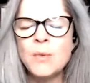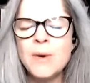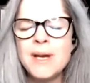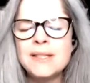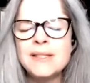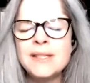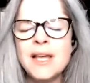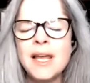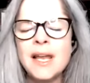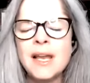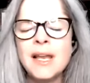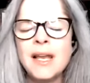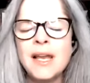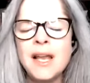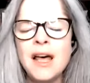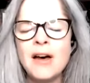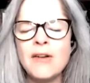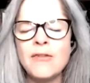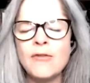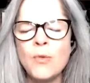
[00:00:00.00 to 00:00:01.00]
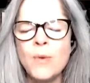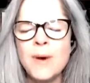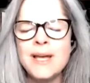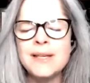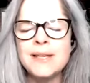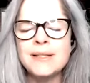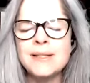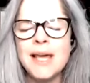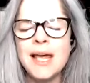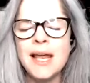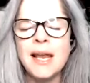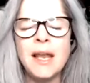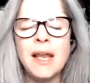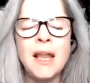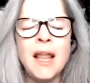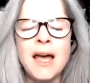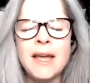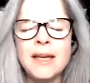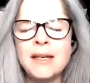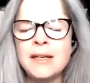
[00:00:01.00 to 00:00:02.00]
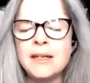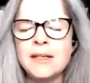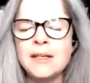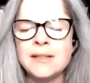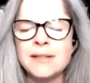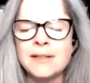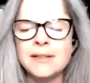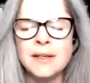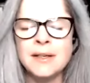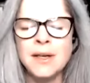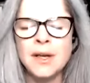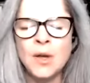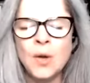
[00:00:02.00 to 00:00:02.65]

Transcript: Where's that love? Where's that lightness?